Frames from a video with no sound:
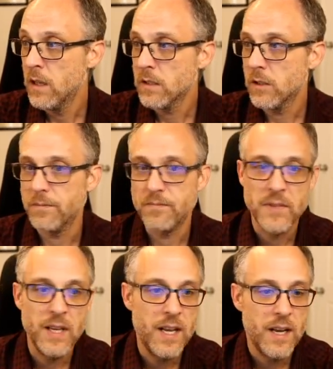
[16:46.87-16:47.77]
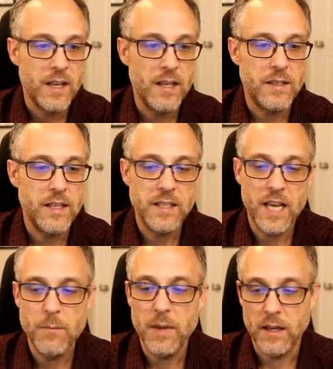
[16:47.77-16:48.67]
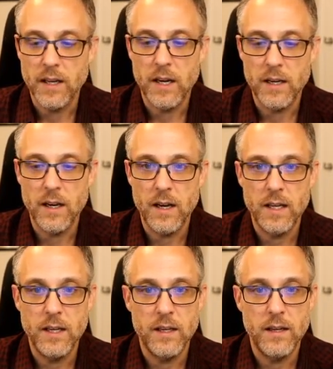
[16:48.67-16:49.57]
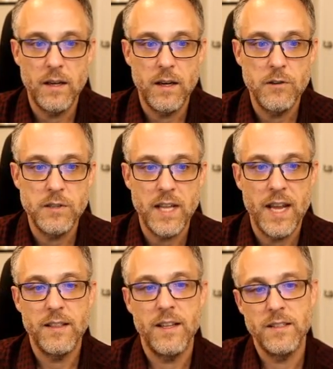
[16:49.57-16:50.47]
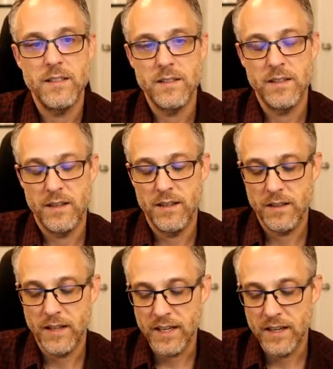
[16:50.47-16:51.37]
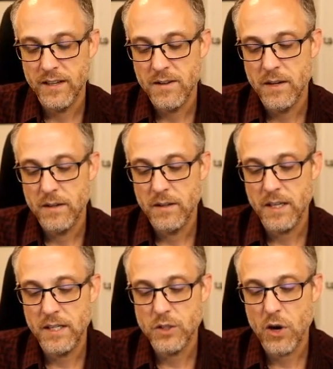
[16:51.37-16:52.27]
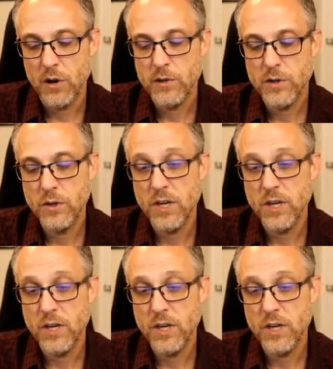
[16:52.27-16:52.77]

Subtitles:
So it can be like, and I understand that it's like, it is hard to